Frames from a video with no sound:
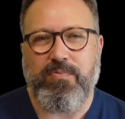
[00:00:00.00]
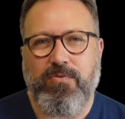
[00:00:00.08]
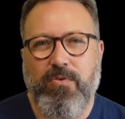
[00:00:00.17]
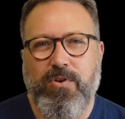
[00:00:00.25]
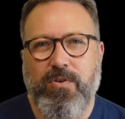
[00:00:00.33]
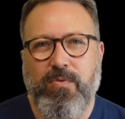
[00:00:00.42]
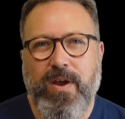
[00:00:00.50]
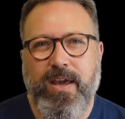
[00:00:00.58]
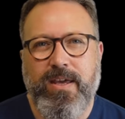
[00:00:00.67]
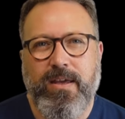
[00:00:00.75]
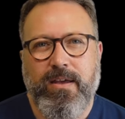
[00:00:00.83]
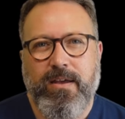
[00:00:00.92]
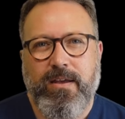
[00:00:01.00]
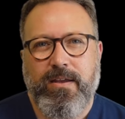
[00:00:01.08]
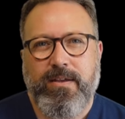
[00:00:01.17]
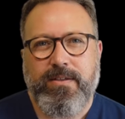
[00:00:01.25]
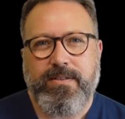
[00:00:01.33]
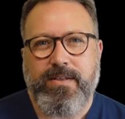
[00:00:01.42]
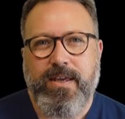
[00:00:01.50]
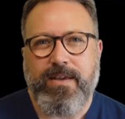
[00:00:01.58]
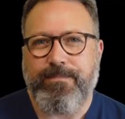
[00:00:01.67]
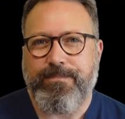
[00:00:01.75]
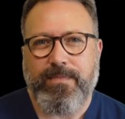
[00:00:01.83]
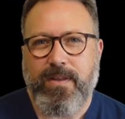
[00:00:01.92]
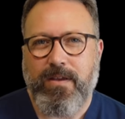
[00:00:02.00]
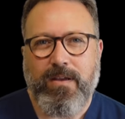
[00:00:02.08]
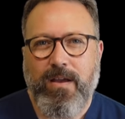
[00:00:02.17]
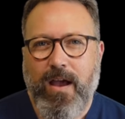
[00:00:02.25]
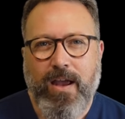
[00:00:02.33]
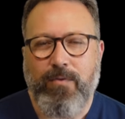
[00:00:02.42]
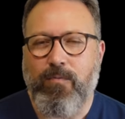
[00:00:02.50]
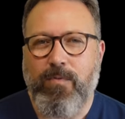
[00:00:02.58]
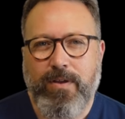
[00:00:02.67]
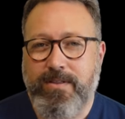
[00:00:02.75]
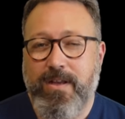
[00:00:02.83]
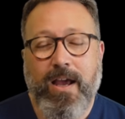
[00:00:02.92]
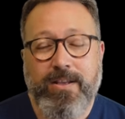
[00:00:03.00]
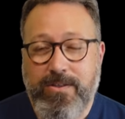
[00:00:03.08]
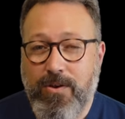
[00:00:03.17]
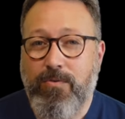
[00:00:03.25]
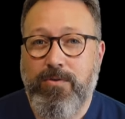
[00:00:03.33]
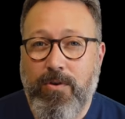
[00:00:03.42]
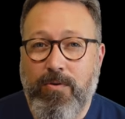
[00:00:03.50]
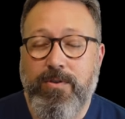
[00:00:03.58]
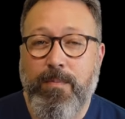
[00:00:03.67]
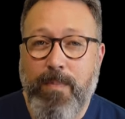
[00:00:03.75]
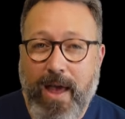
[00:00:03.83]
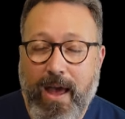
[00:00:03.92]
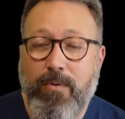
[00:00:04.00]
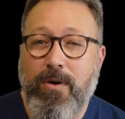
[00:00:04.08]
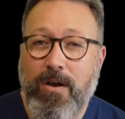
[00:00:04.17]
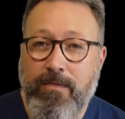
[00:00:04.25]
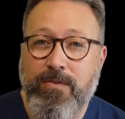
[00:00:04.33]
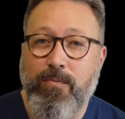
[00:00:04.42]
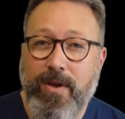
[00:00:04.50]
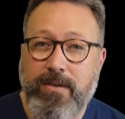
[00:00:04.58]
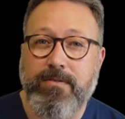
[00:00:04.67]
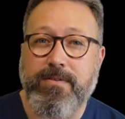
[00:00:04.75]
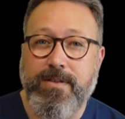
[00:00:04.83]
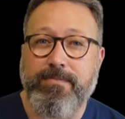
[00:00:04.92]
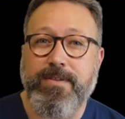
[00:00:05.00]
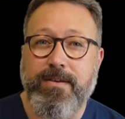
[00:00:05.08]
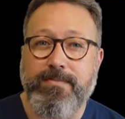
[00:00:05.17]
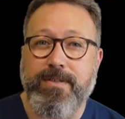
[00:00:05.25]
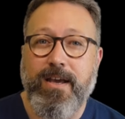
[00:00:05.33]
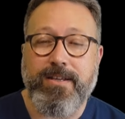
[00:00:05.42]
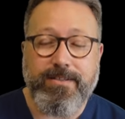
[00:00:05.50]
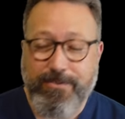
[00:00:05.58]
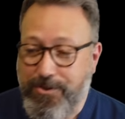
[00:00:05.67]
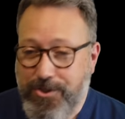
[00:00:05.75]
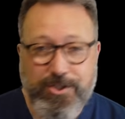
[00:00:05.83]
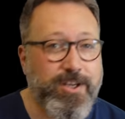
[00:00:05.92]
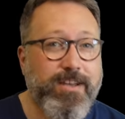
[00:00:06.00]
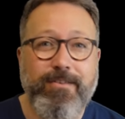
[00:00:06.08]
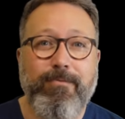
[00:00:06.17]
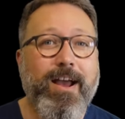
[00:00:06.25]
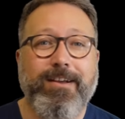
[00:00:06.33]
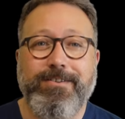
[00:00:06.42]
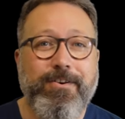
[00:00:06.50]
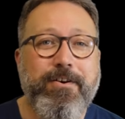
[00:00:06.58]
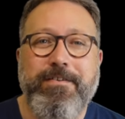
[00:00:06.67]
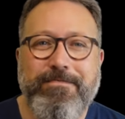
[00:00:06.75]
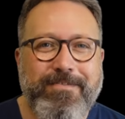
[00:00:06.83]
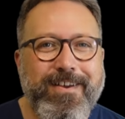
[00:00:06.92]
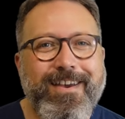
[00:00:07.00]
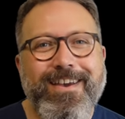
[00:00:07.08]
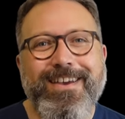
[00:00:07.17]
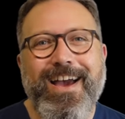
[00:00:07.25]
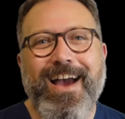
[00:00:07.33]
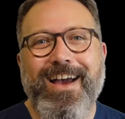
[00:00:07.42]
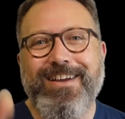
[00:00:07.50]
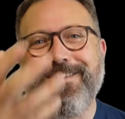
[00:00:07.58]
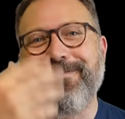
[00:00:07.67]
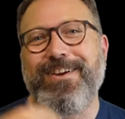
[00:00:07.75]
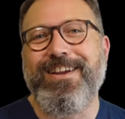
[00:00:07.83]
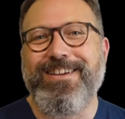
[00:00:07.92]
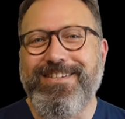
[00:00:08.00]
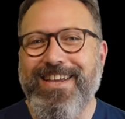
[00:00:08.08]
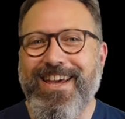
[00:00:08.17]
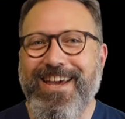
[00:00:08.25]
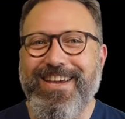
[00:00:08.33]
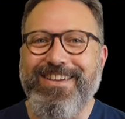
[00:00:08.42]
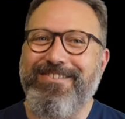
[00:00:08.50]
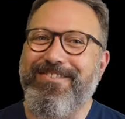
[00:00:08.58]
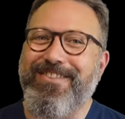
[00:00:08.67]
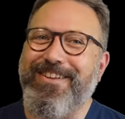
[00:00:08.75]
broke away. See, I don't know the power of the wiggle sometimes, guys. It'll just shear the wax off. So we're just taking all